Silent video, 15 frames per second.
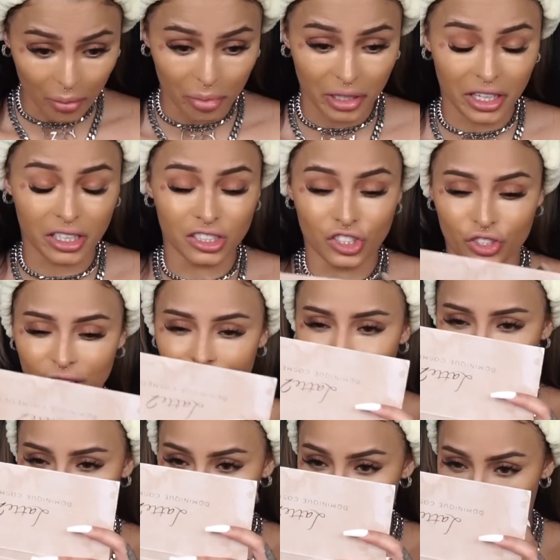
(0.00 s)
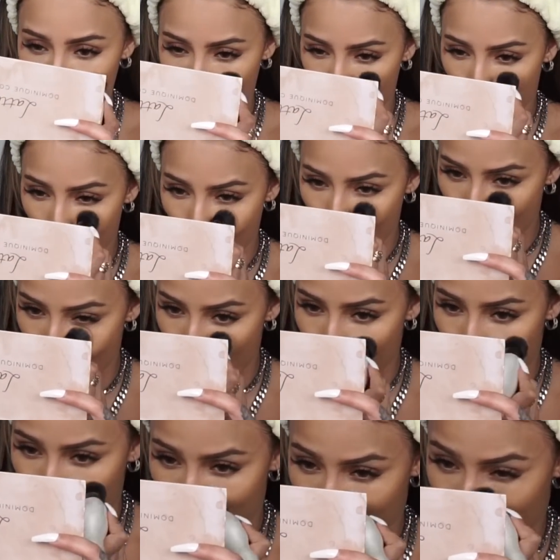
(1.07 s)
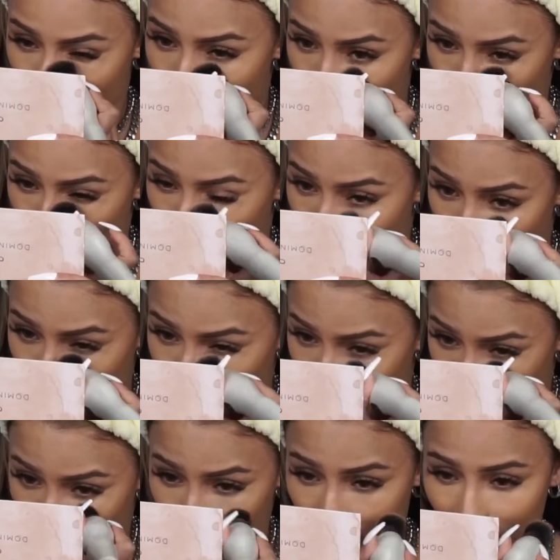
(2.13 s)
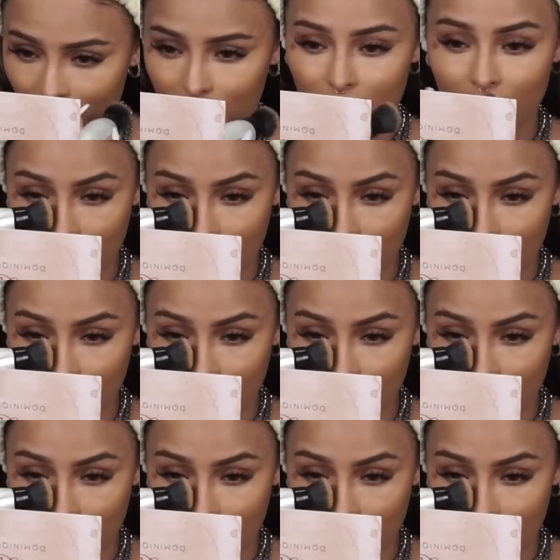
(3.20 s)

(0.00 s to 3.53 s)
being drained out. Oh my God, while I was awake.